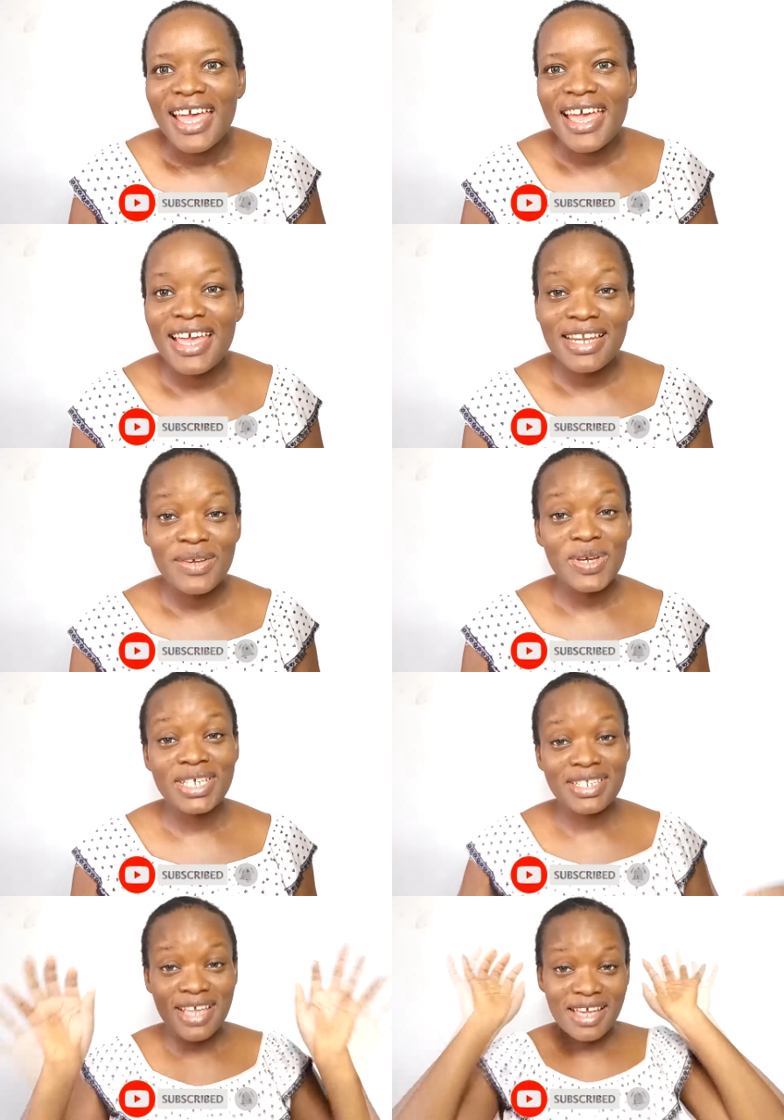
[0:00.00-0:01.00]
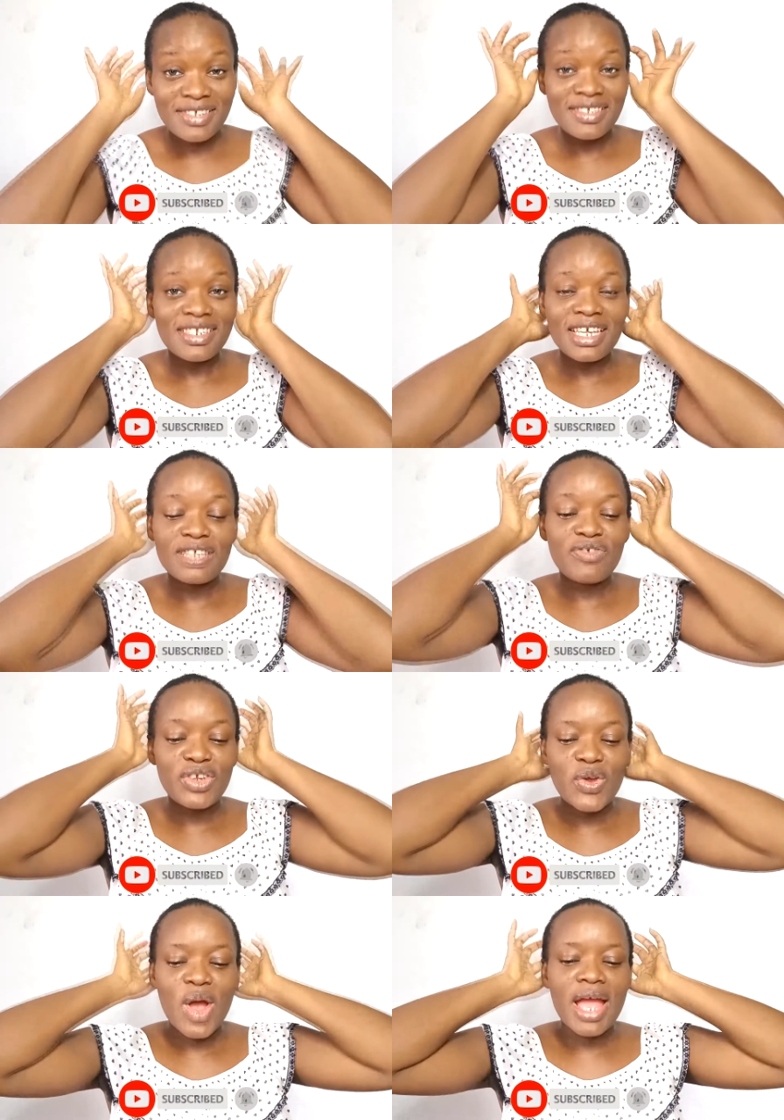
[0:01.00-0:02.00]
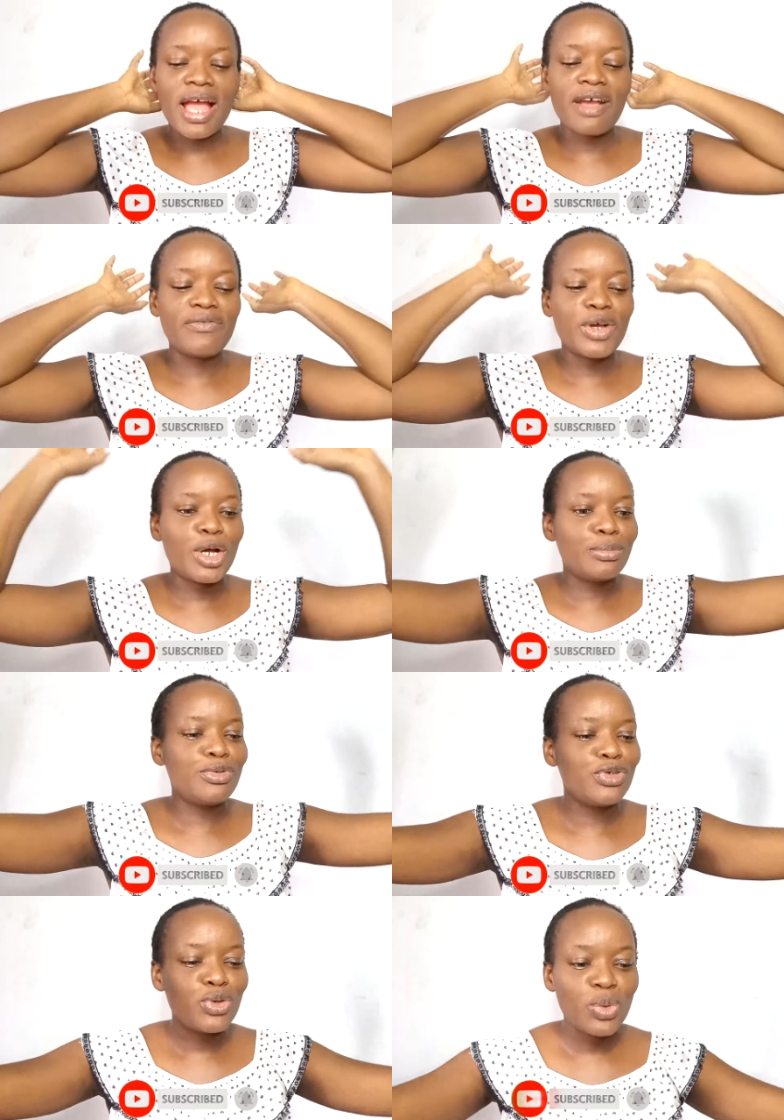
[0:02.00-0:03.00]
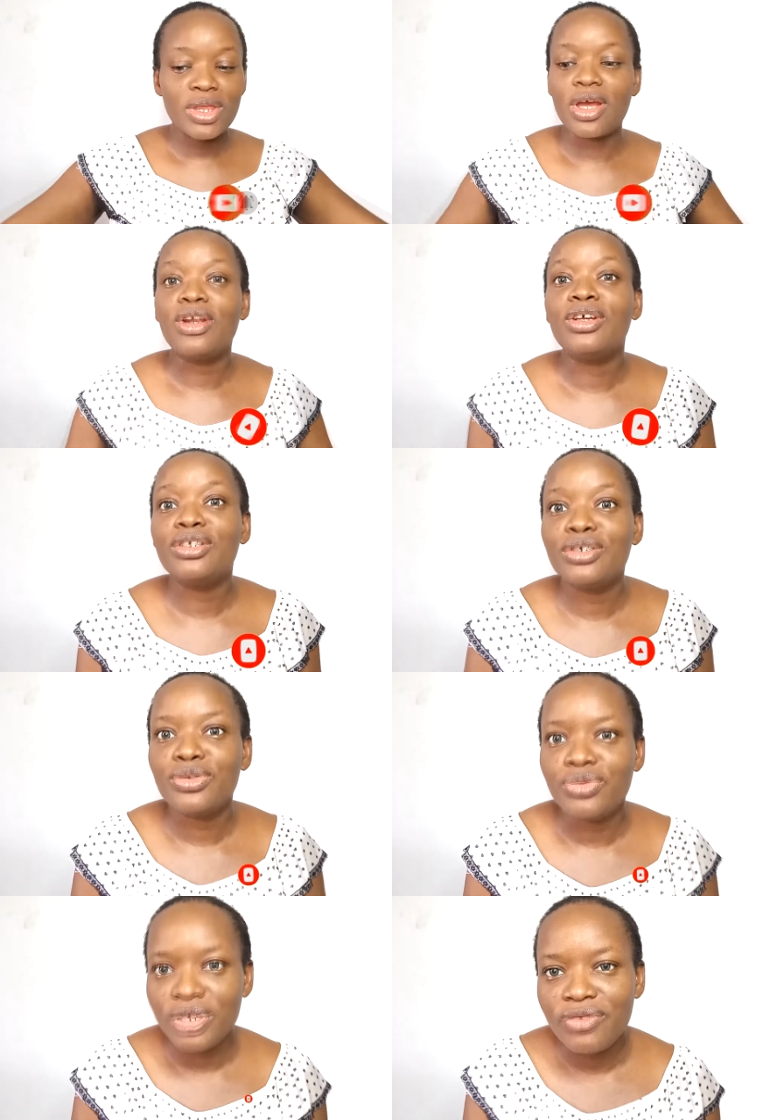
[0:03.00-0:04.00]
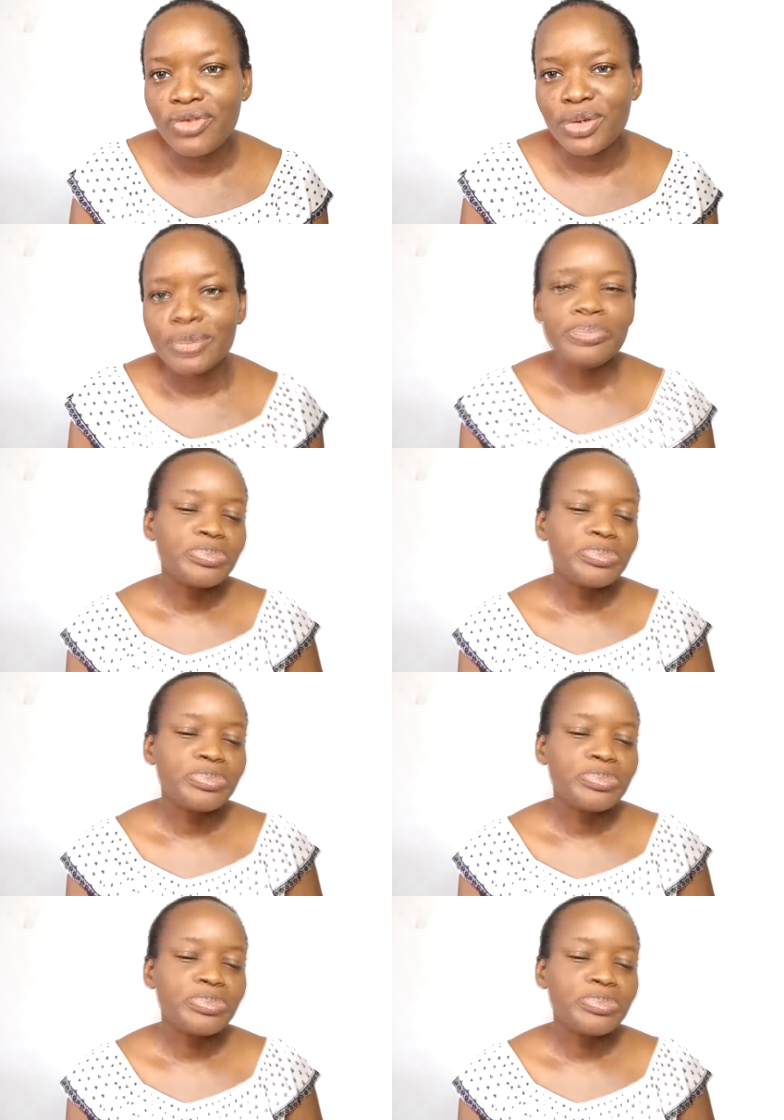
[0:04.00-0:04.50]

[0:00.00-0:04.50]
Anyways guys, today's video I have come to you with another review.